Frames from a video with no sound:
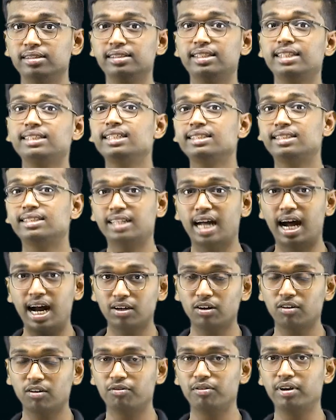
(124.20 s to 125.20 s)
This is the
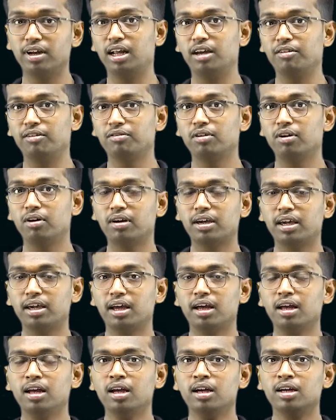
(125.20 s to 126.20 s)
start of your life,
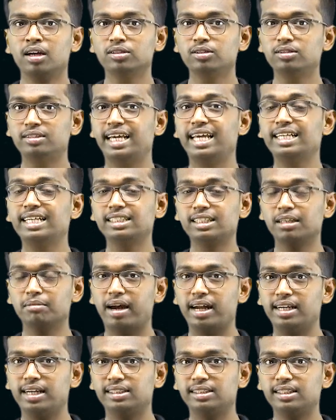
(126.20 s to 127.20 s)
okay? So change the
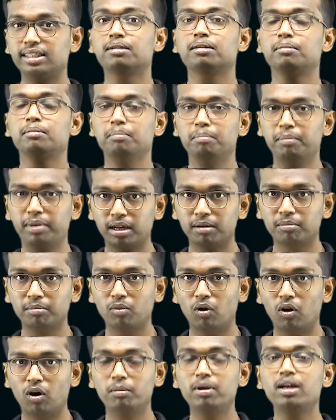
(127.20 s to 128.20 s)
mindset, become
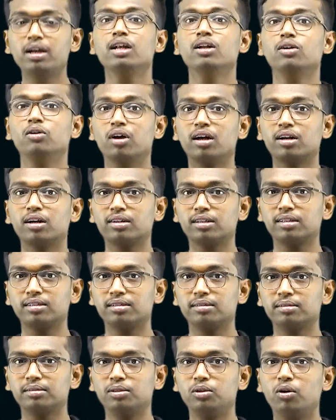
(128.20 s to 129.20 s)
normal. You are
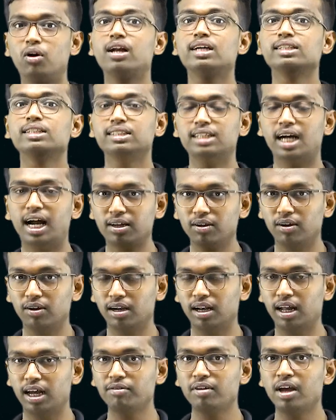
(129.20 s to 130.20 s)
gonna start your
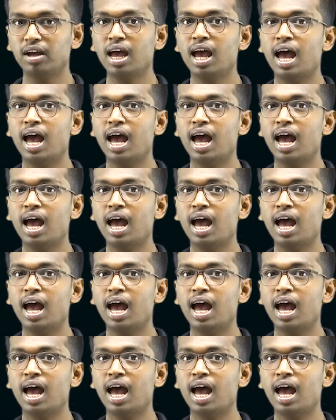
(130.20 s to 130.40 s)
life.